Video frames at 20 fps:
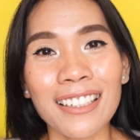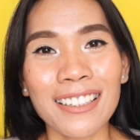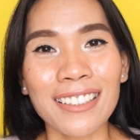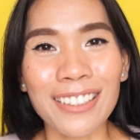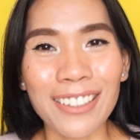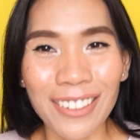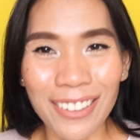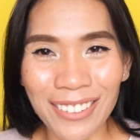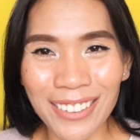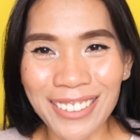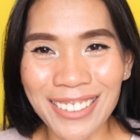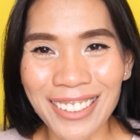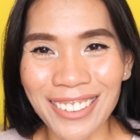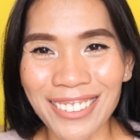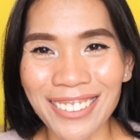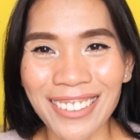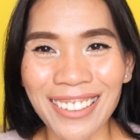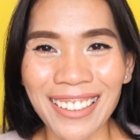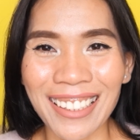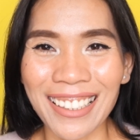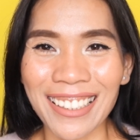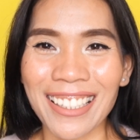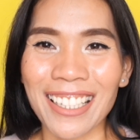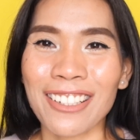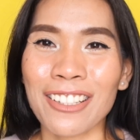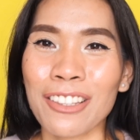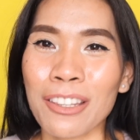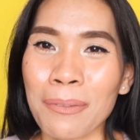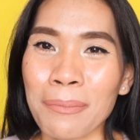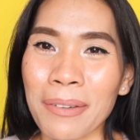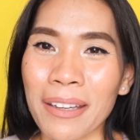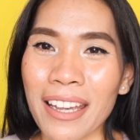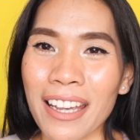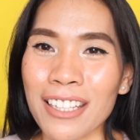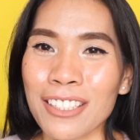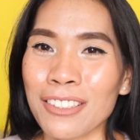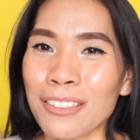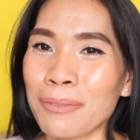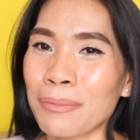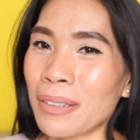and also click the
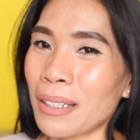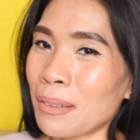notification